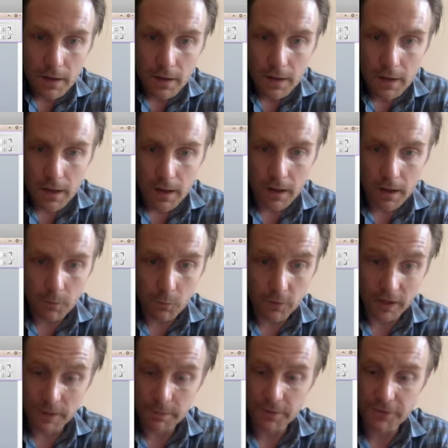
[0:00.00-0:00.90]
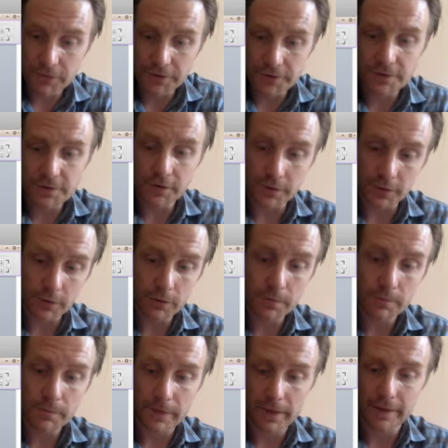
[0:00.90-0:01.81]
What I prefer to
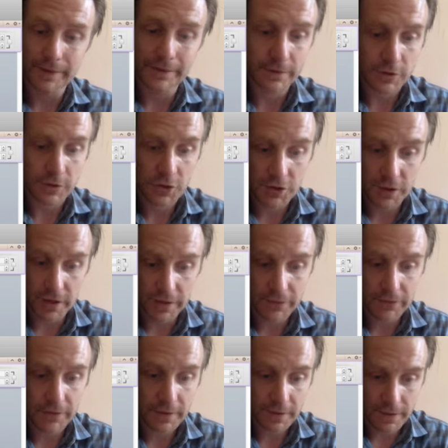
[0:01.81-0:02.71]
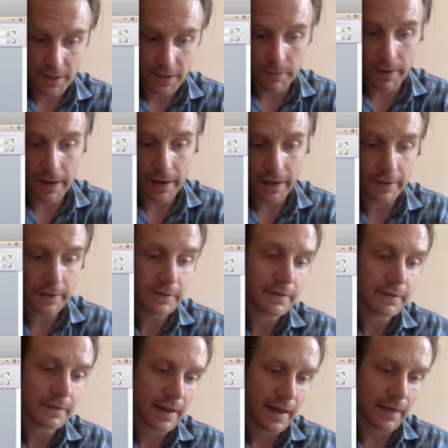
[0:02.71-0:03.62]
do is Shift, Command,
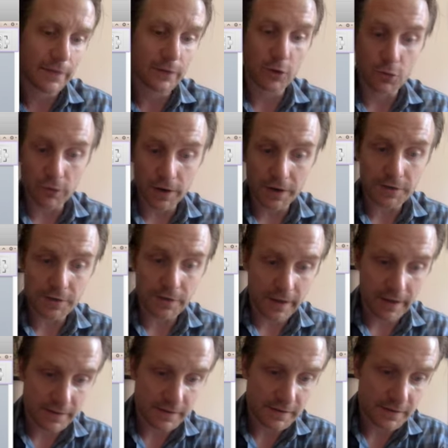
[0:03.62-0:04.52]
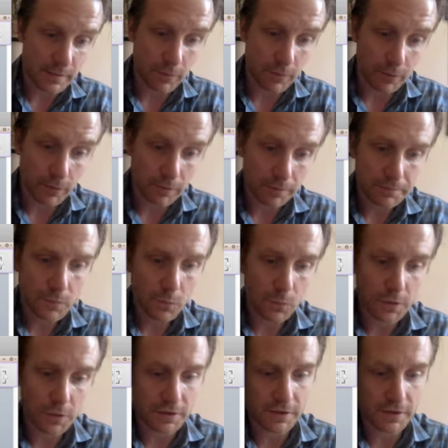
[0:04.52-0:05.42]
and the greater than symbol,
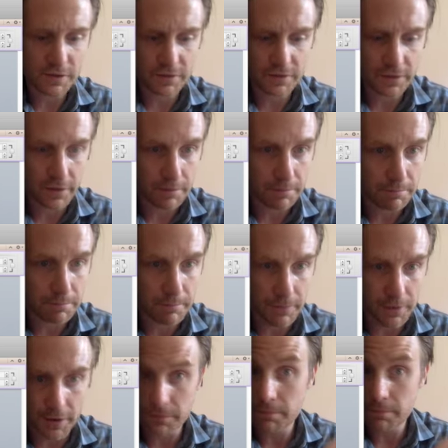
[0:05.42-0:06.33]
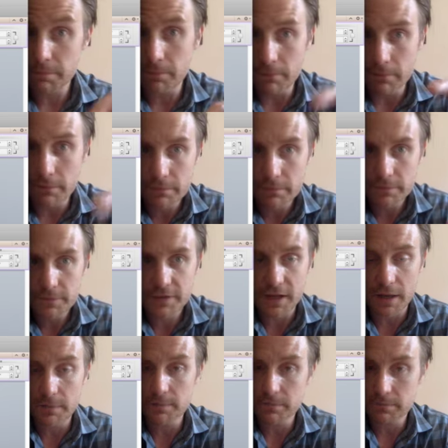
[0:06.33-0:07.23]
which is the
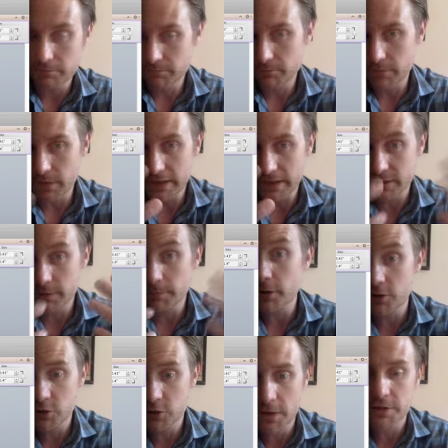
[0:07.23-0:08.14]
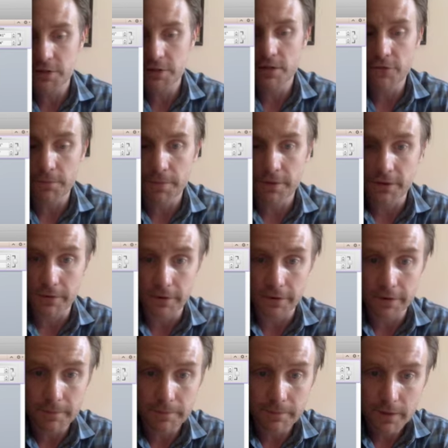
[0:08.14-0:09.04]
same as the punctuation for period.